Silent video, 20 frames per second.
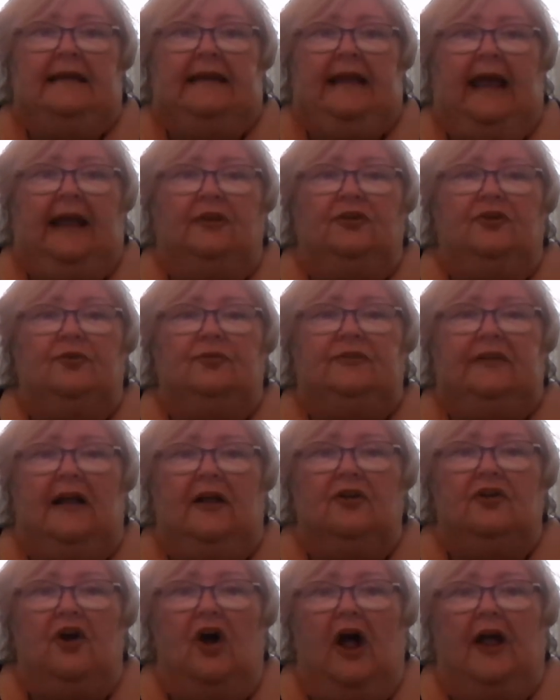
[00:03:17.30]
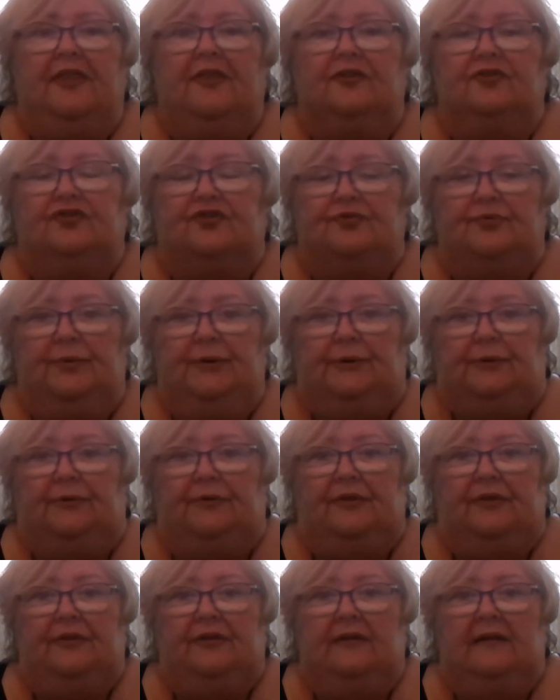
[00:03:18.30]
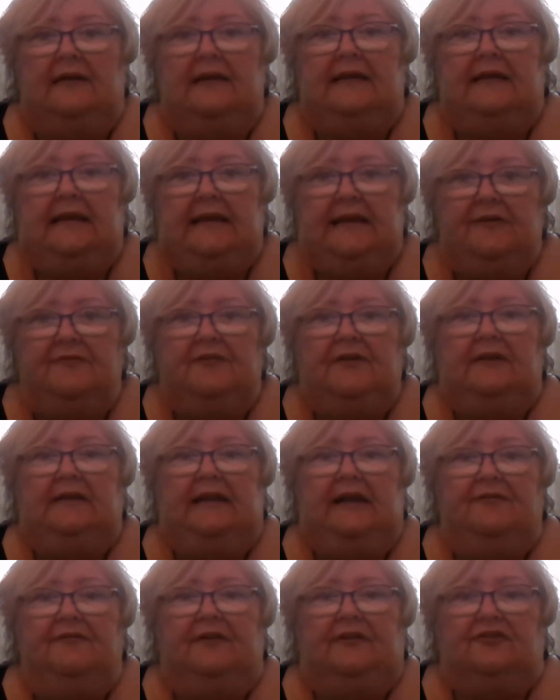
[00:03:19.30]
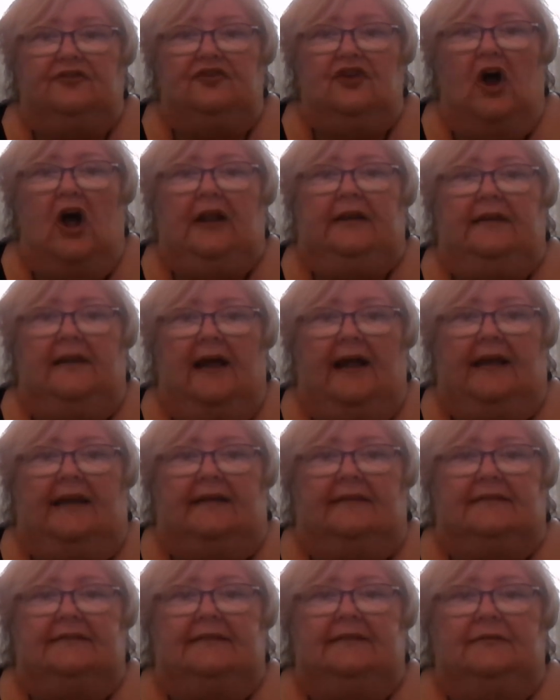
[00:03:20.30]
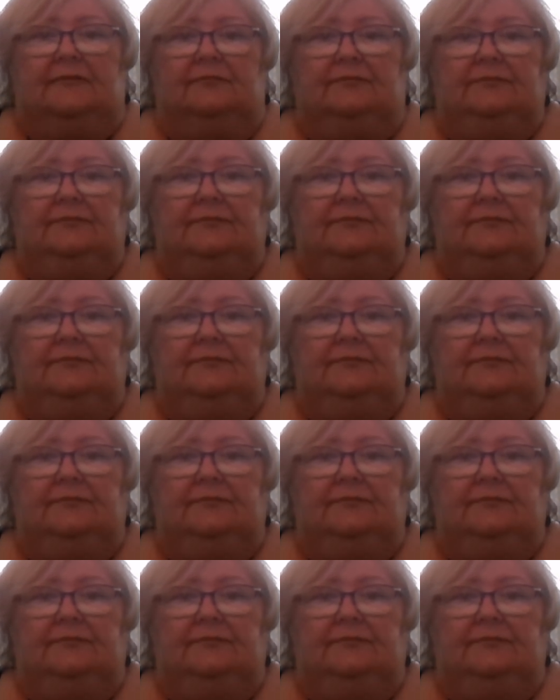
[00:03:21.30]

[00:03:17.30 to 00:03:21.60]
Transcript: Can you tell God the truth, even if it's not nice?